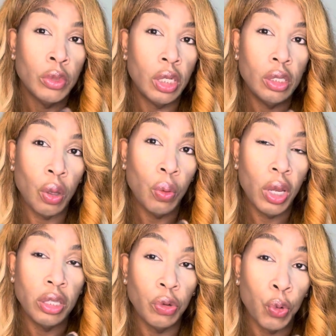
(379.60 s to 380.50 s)
it's gonna
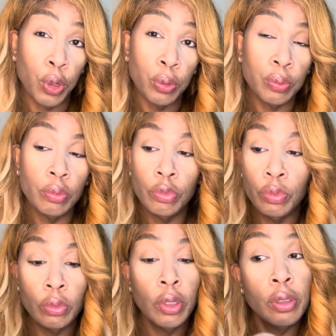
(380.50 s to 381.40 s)
have to work.
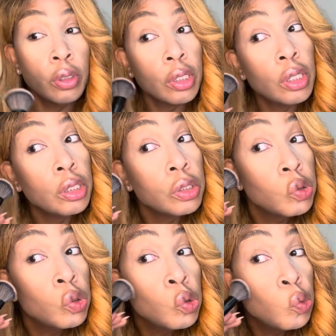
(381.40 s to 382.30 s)
Because
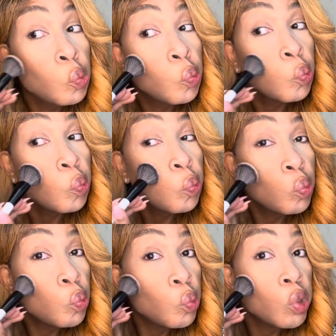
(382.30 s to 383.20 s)

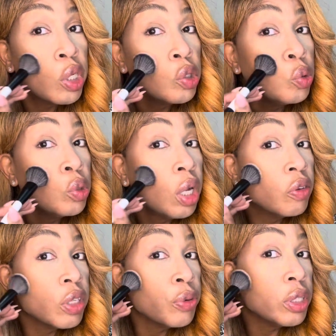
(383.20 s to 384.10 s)
guess who
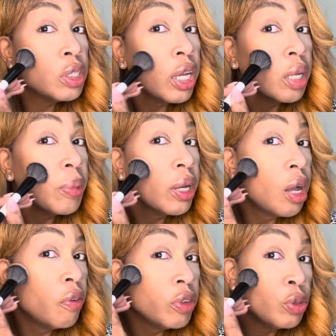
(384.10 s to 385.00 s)
not getting ready to take it back
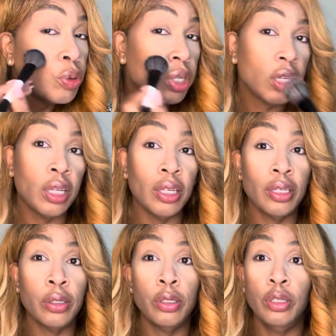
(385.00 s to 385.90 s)
off and do it again?
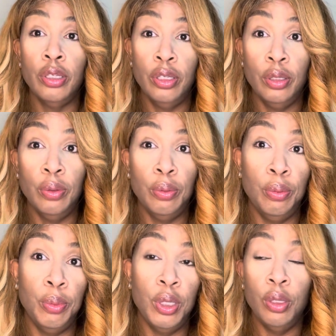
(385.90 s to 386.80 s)

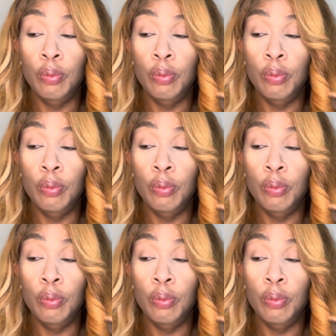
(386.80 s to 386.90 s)
Me.